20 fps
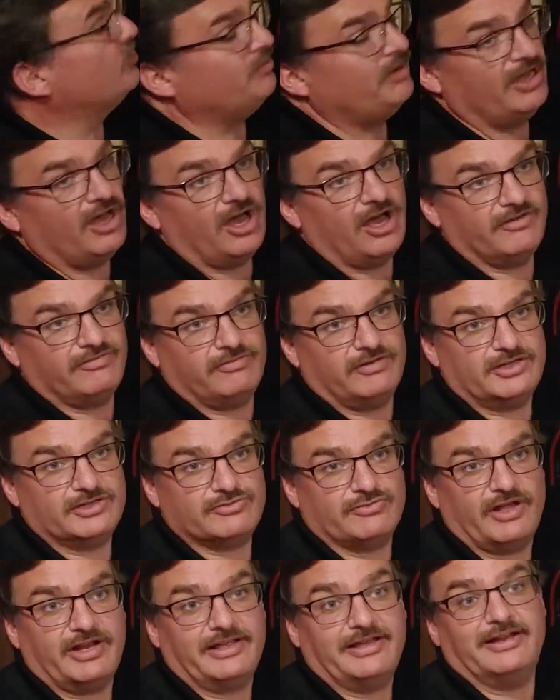will be off when it's
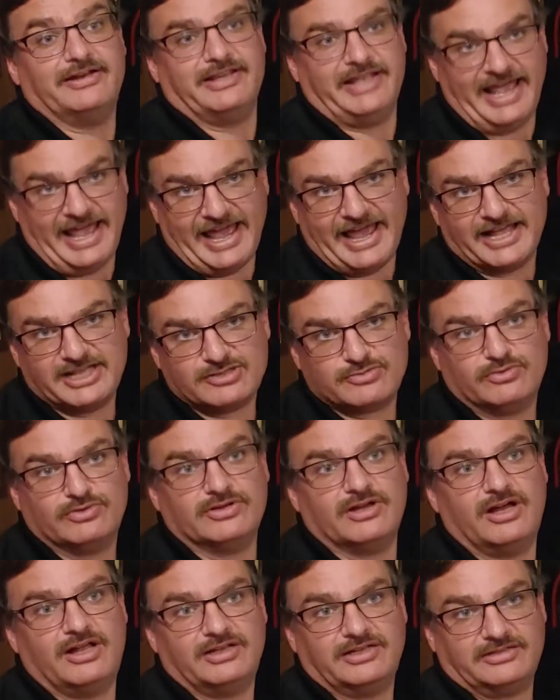running on gas, we'll
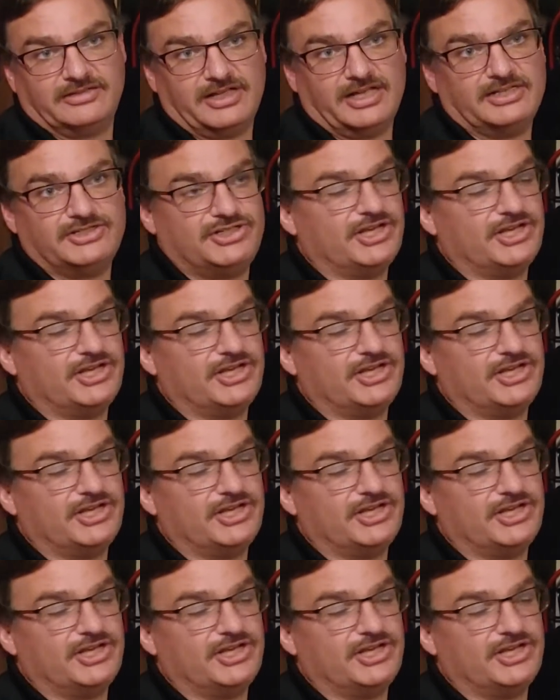call it, a